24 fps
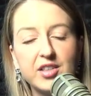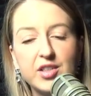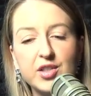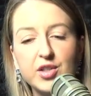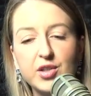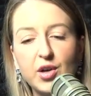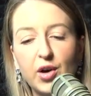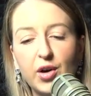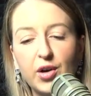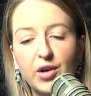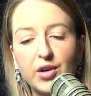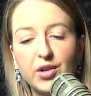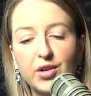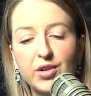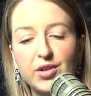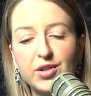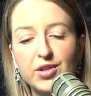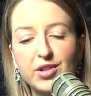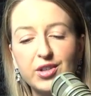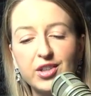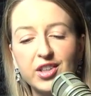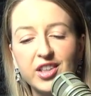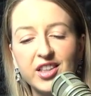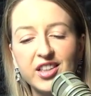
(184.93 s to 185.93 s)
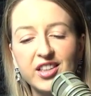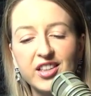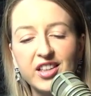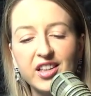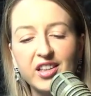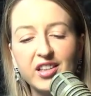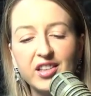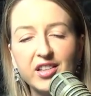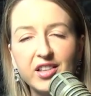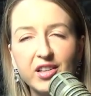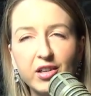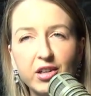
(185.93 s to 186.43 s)
So
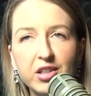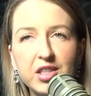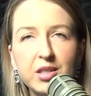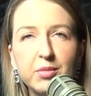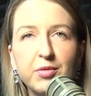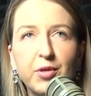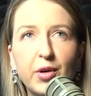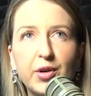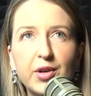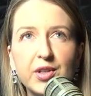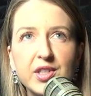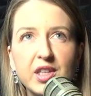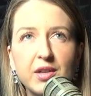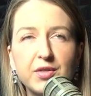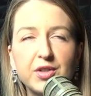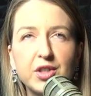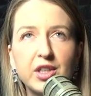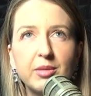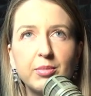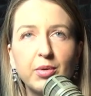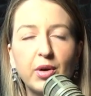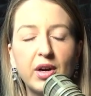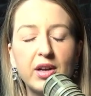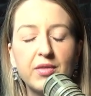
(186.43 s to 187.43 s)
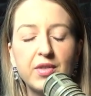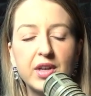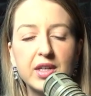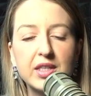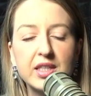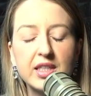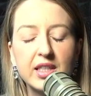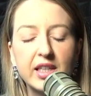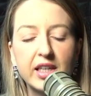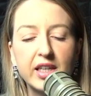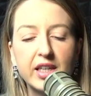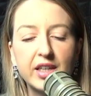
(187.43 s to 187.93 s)
there are some photos I've shared
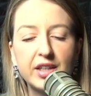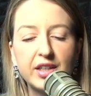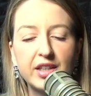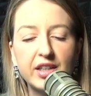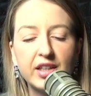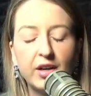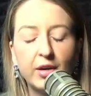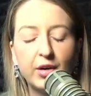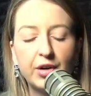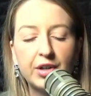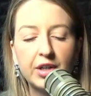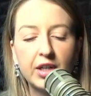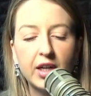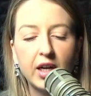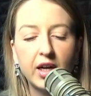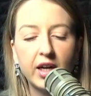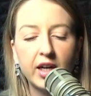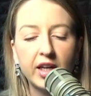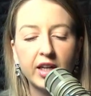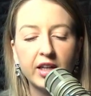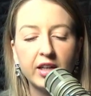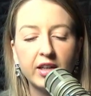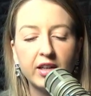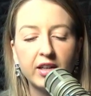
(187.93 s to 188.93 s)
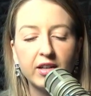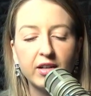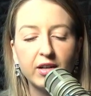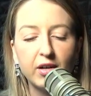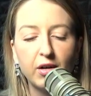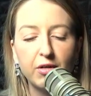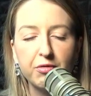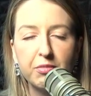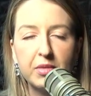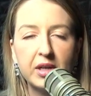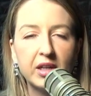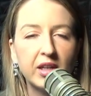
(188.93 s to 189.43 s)
previously online
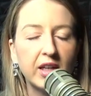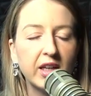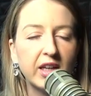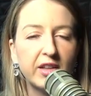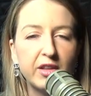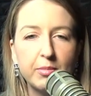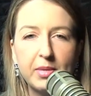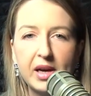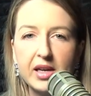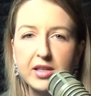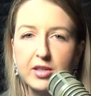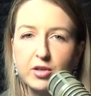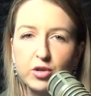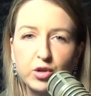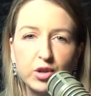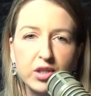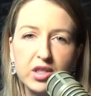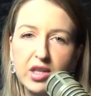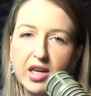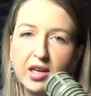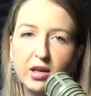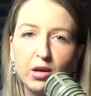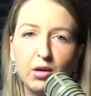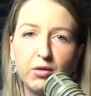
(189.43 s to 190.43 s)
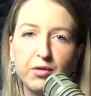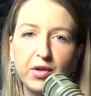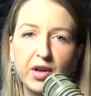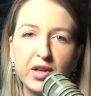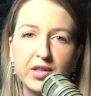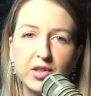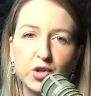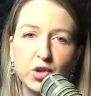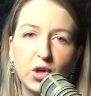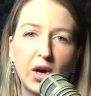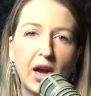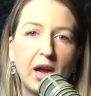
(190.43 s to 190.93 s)
of me like in the passenger seat of
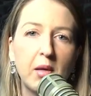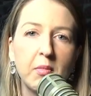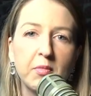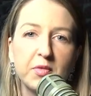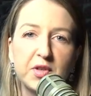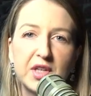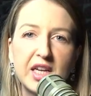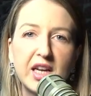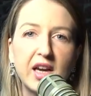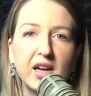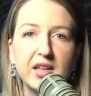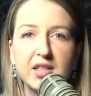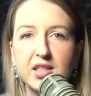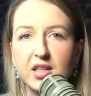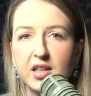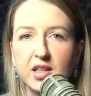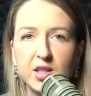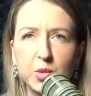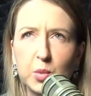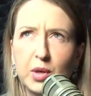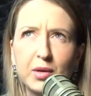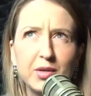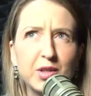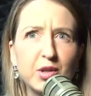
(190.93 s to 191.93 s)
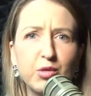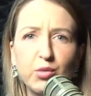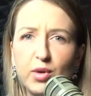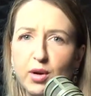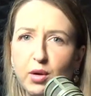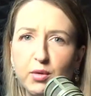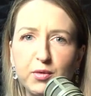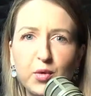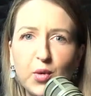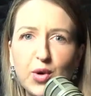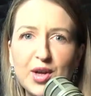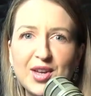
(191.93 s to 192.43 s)
his Triumph TR6 when I was 3
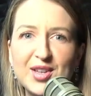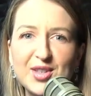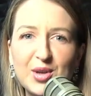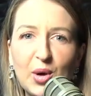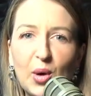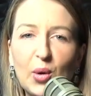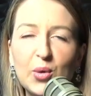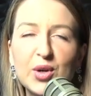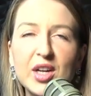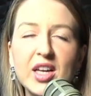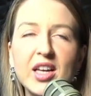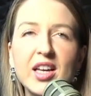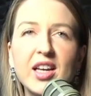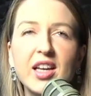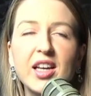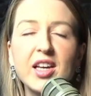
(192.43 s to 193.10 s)
or 4 years old.